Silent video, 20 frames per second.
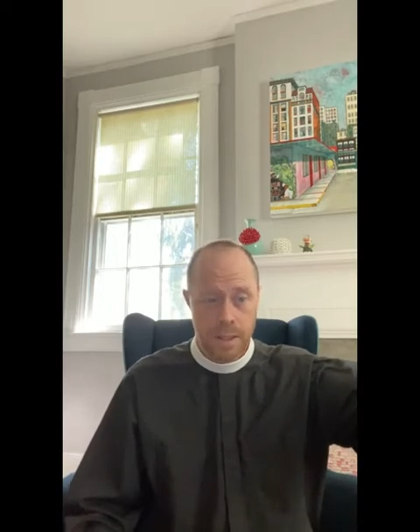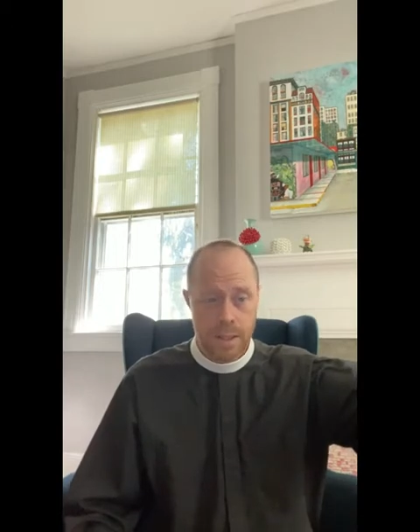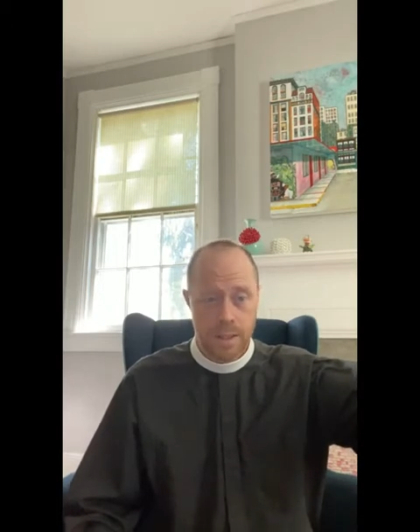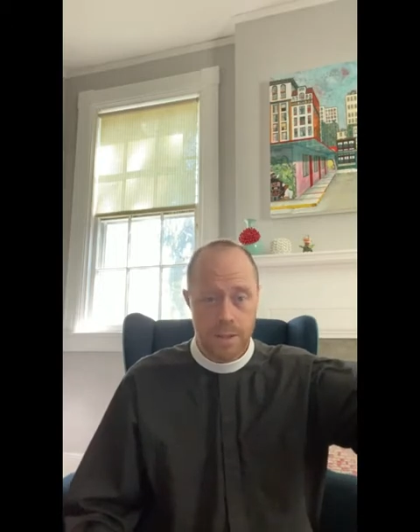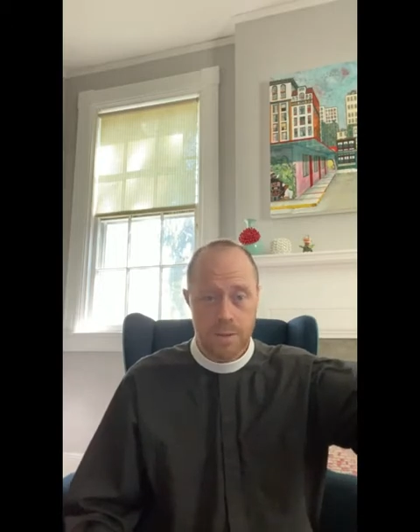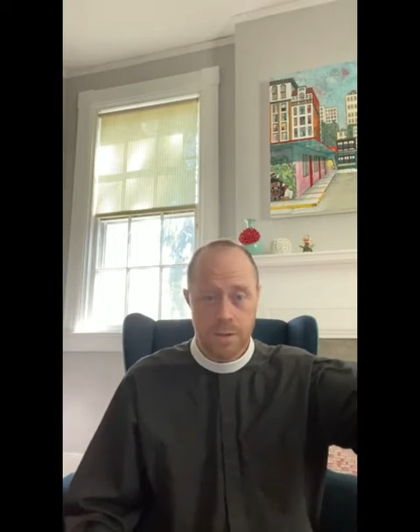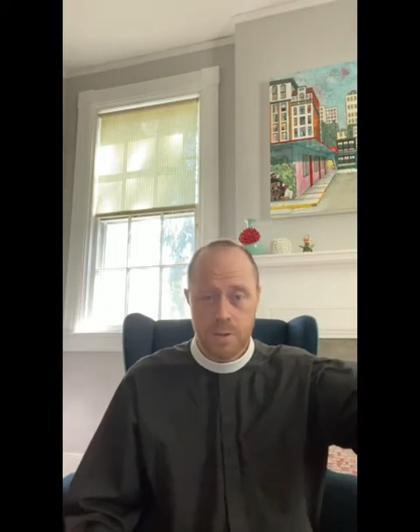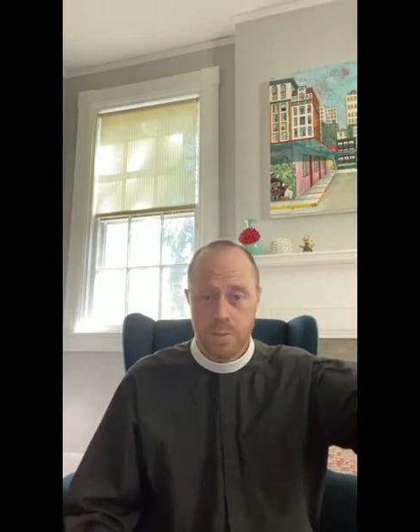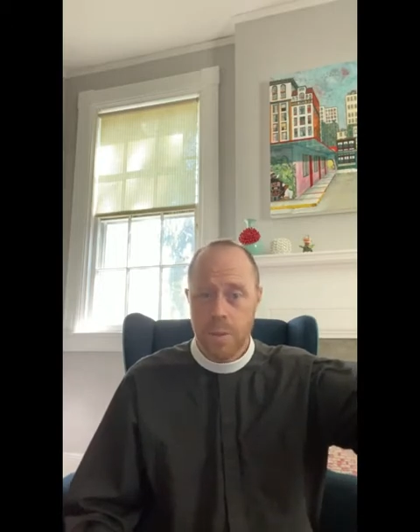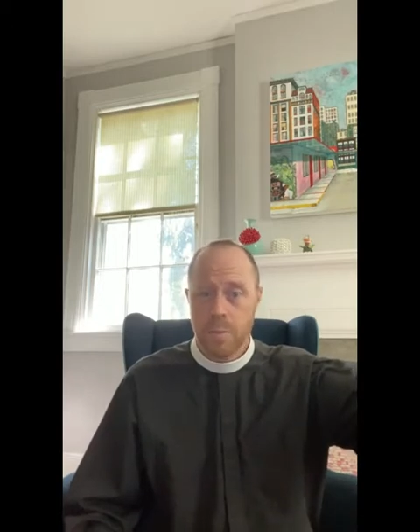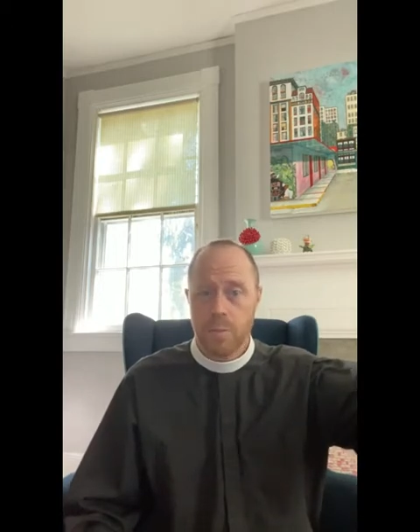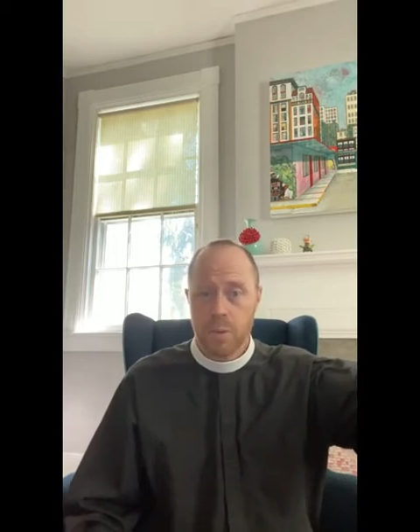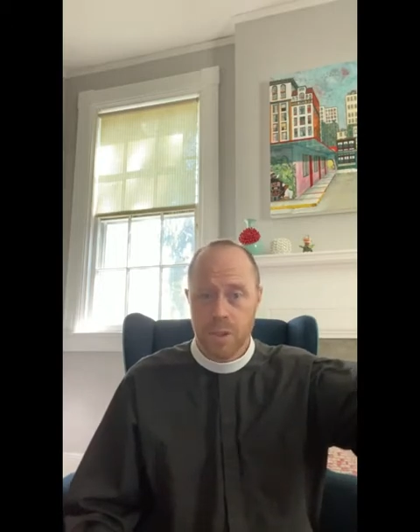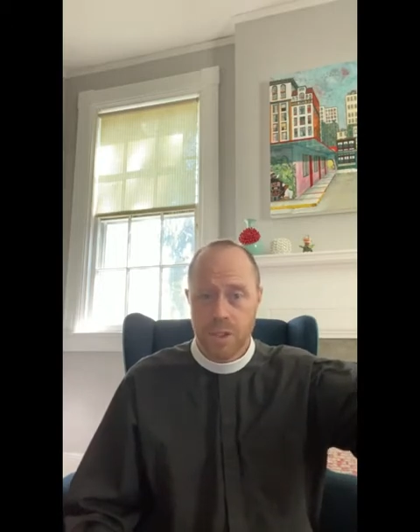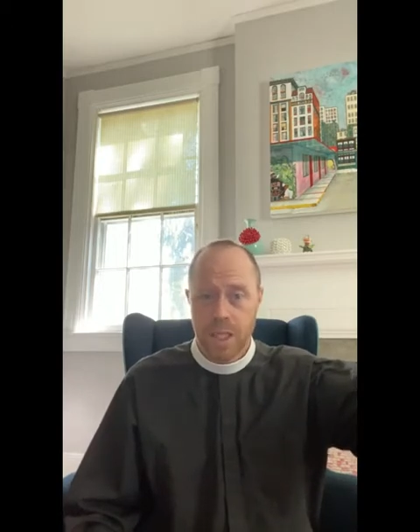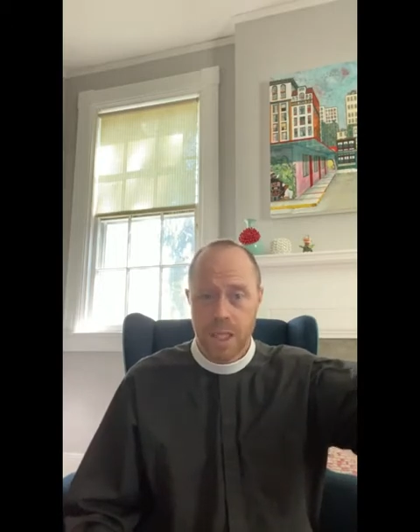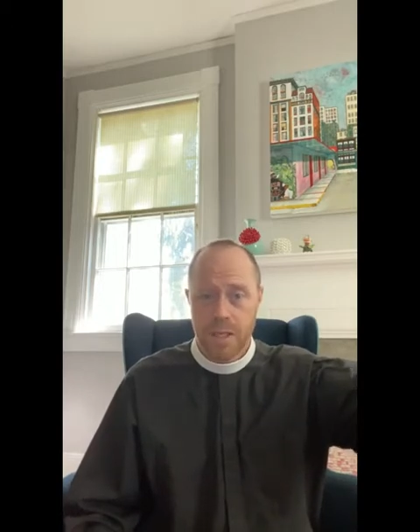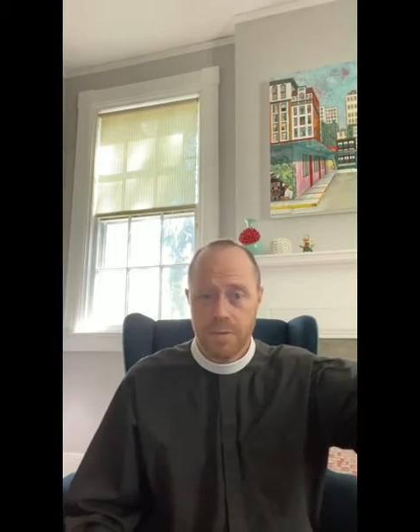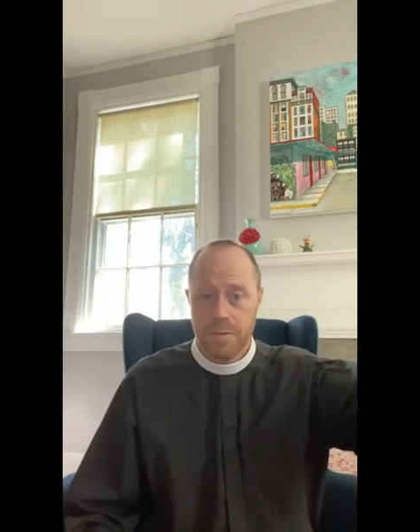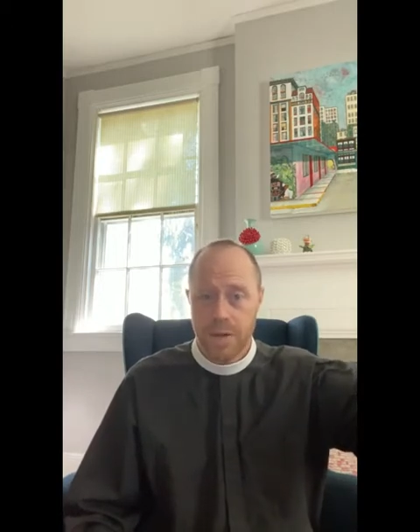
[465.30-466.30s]
who's been
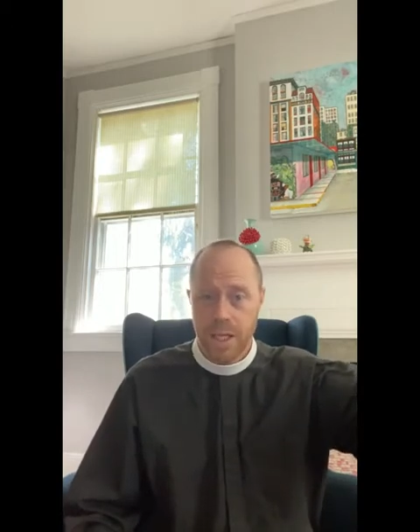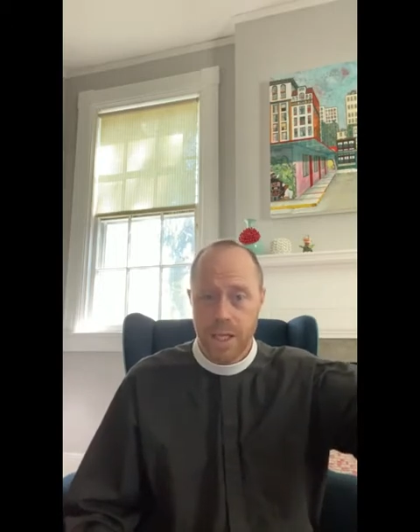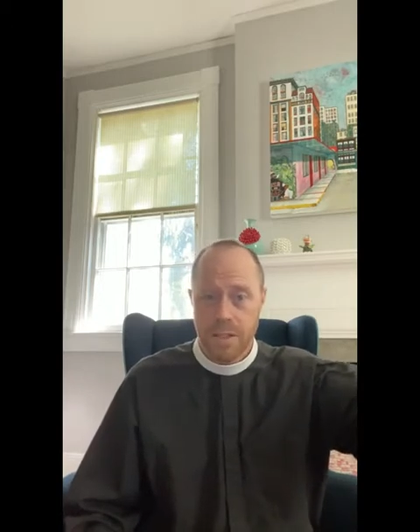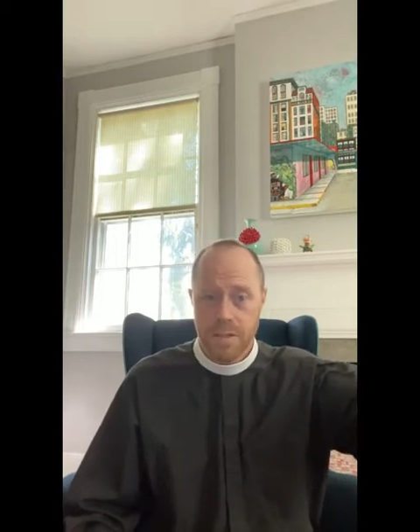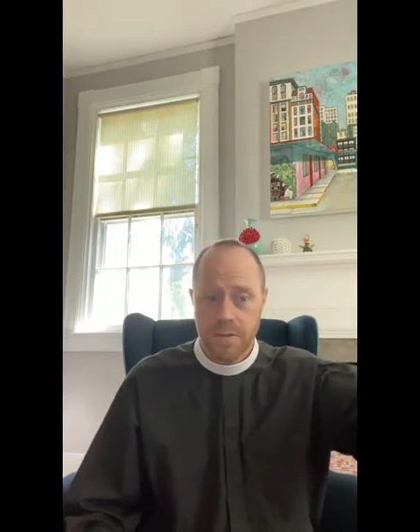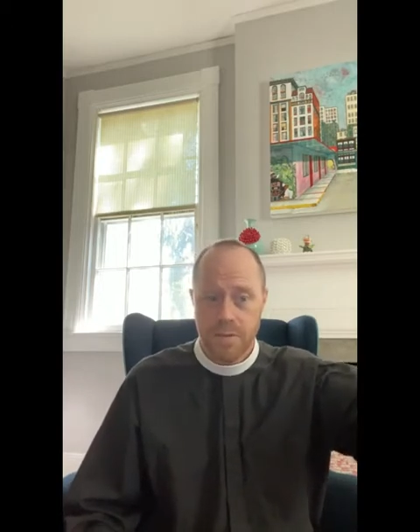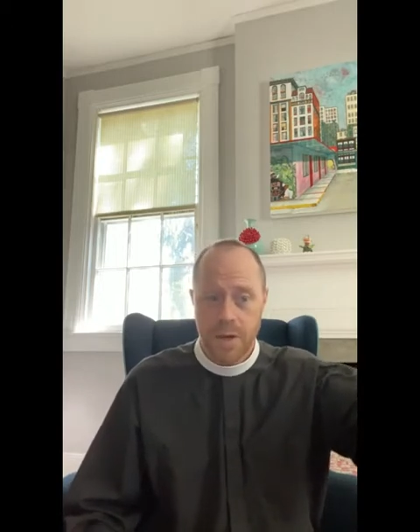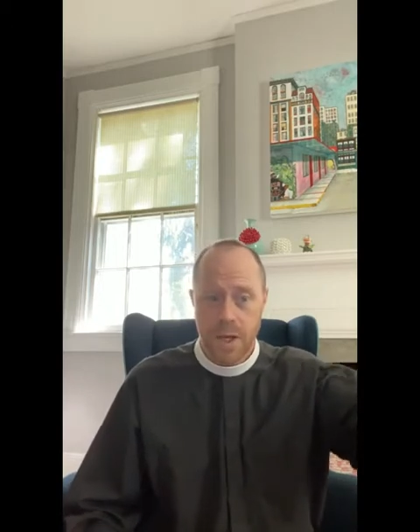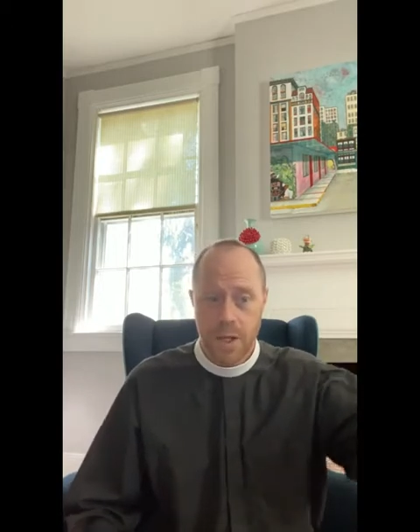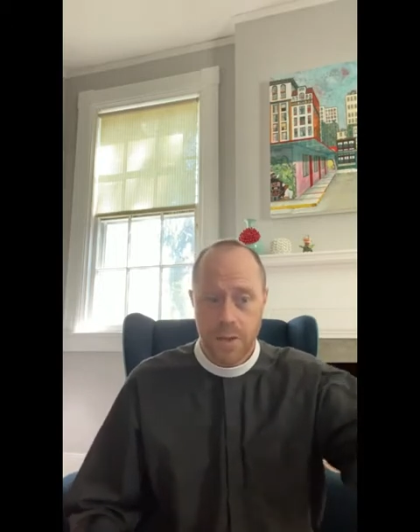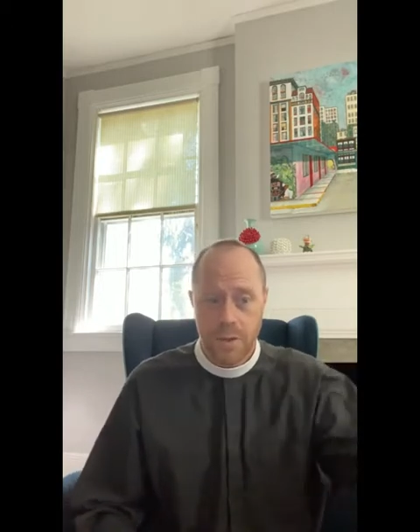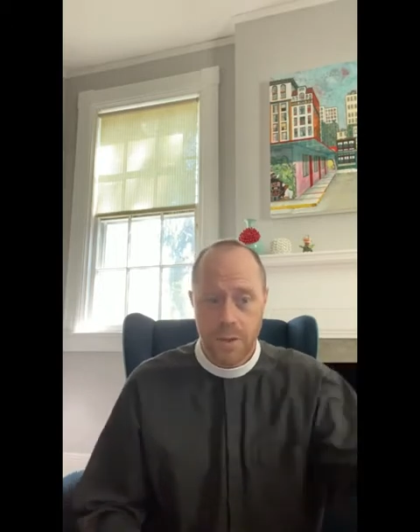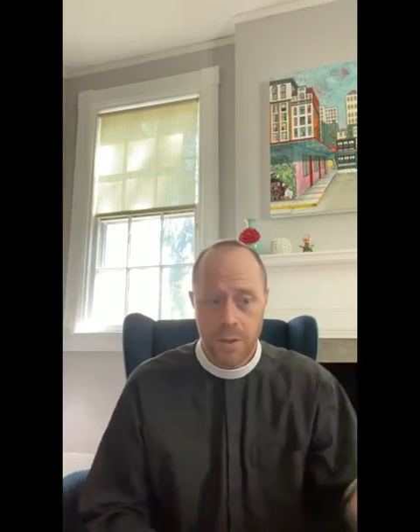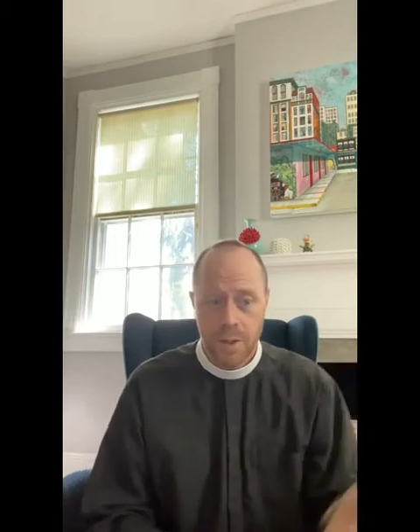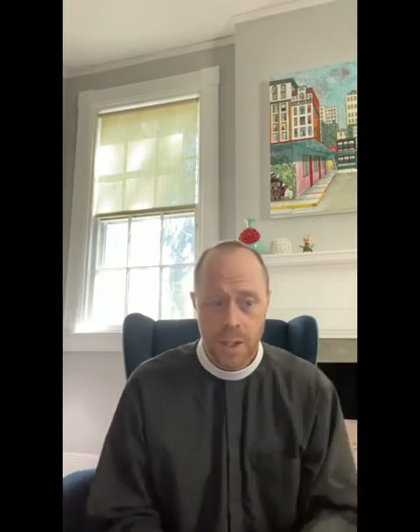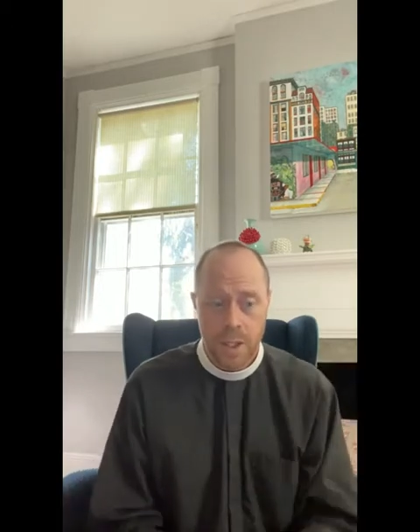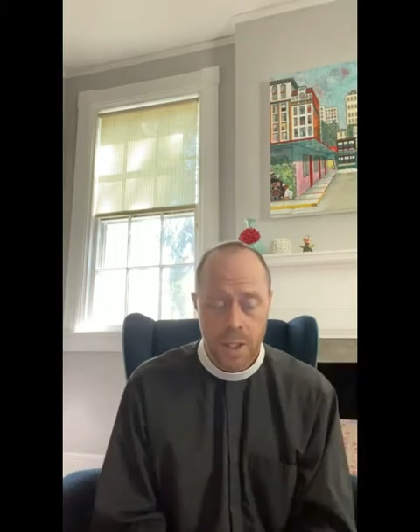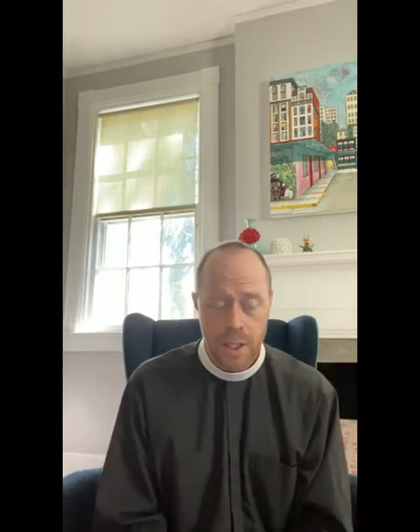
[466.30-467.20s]
personified as Father.